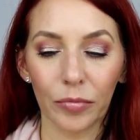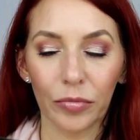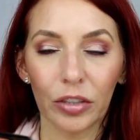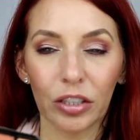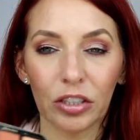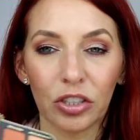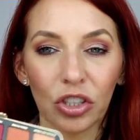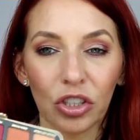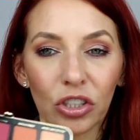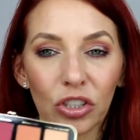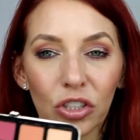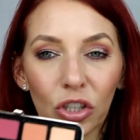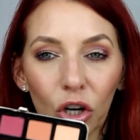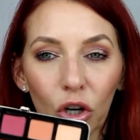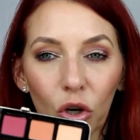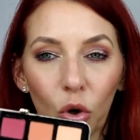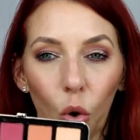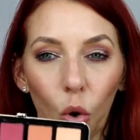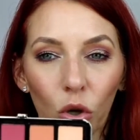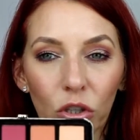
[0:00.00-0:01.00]
It's just
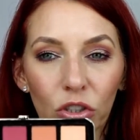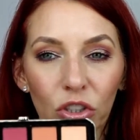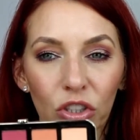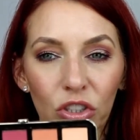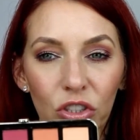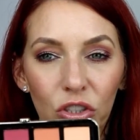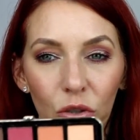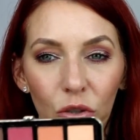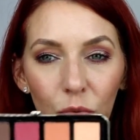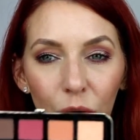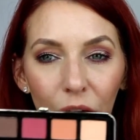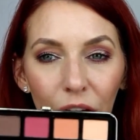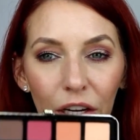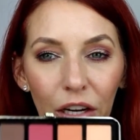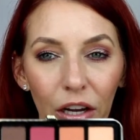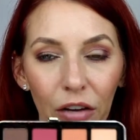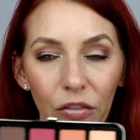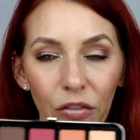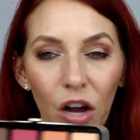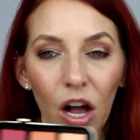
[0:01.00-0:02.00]
a gorgeous
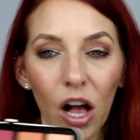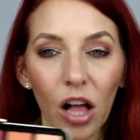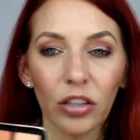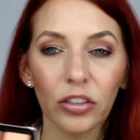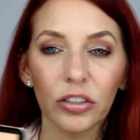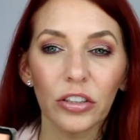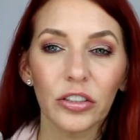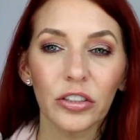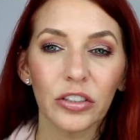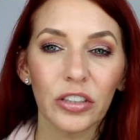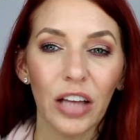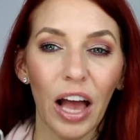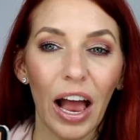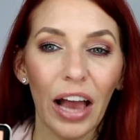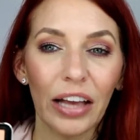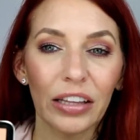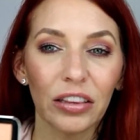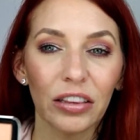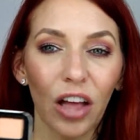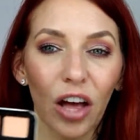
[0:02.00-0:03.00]
array of colors.
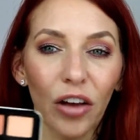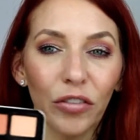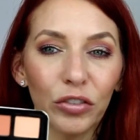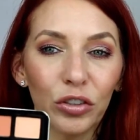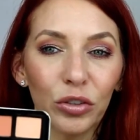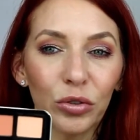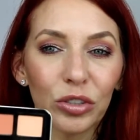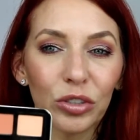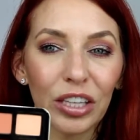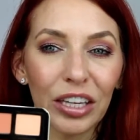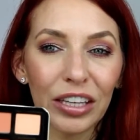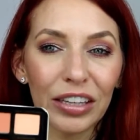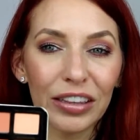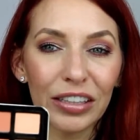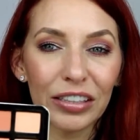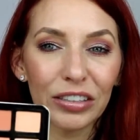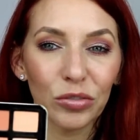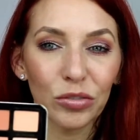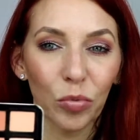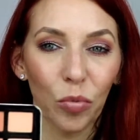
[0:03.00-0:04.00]
I love using
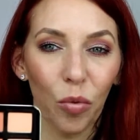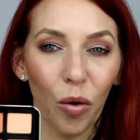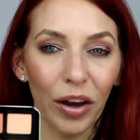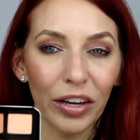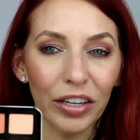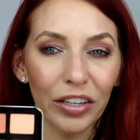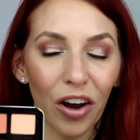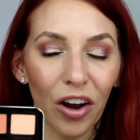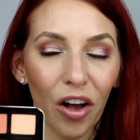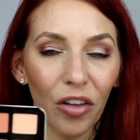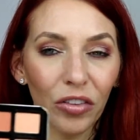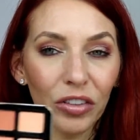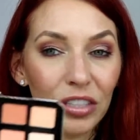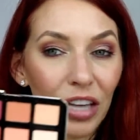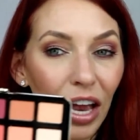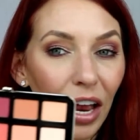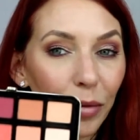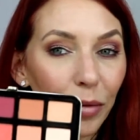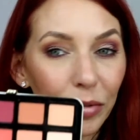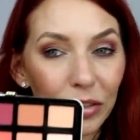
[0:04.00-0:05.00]
this white all the
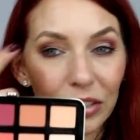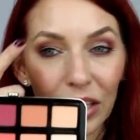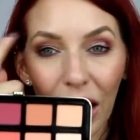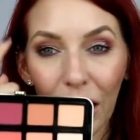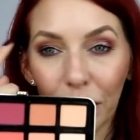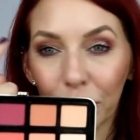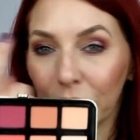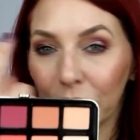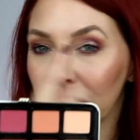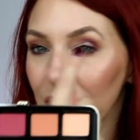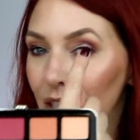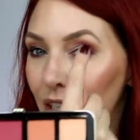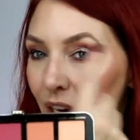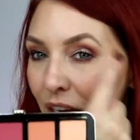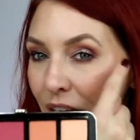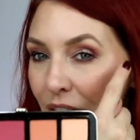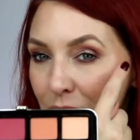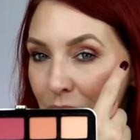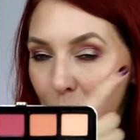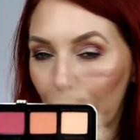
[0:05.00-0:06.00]
time. It's on me
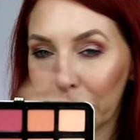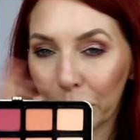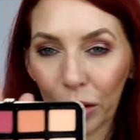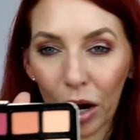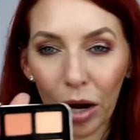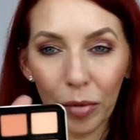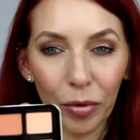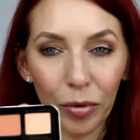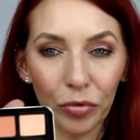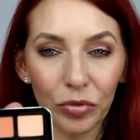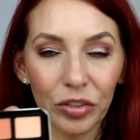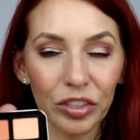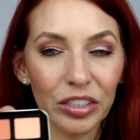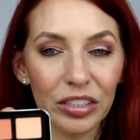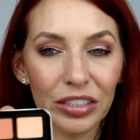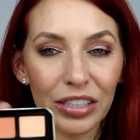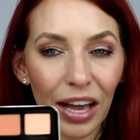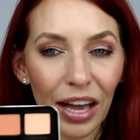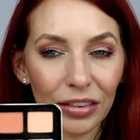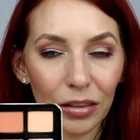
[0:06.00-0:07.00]
today as my brow bone. This
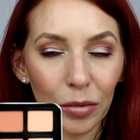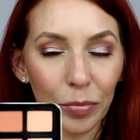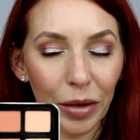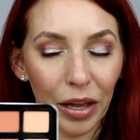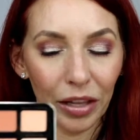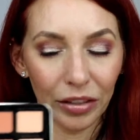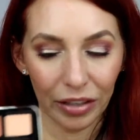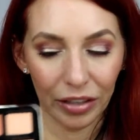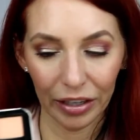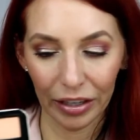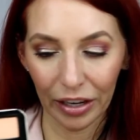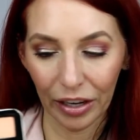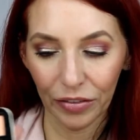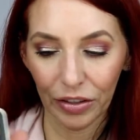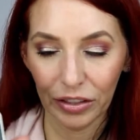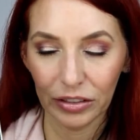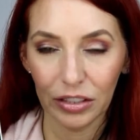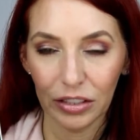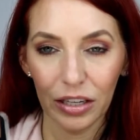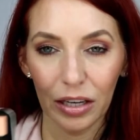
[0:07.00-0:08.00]
is not the palette I have
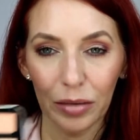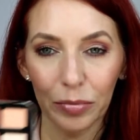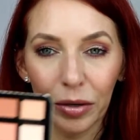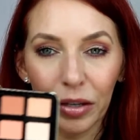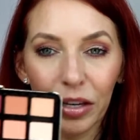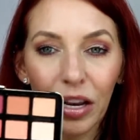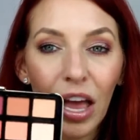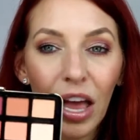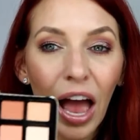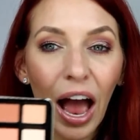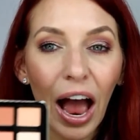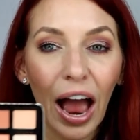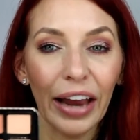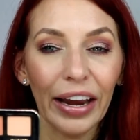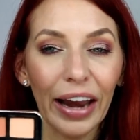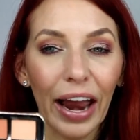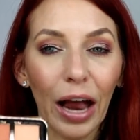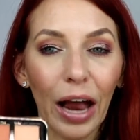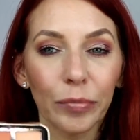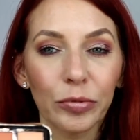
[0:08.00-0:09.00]
on today, but
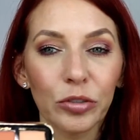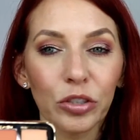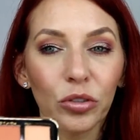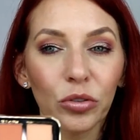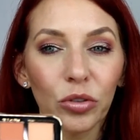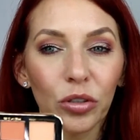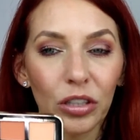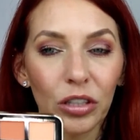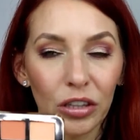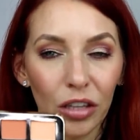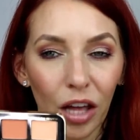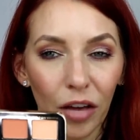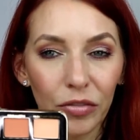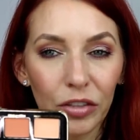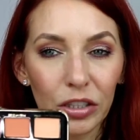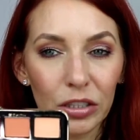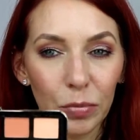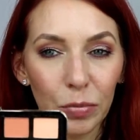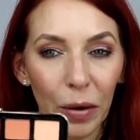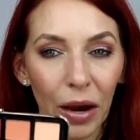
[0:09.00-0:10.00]
I absolutely love
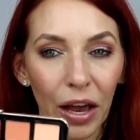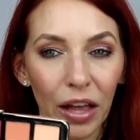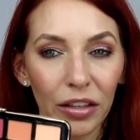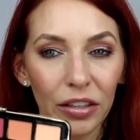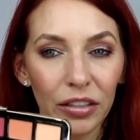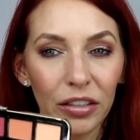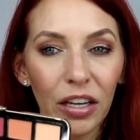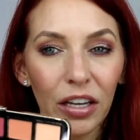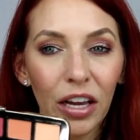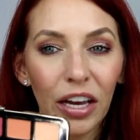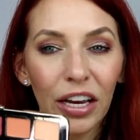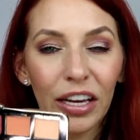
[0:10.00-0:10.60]
this palette.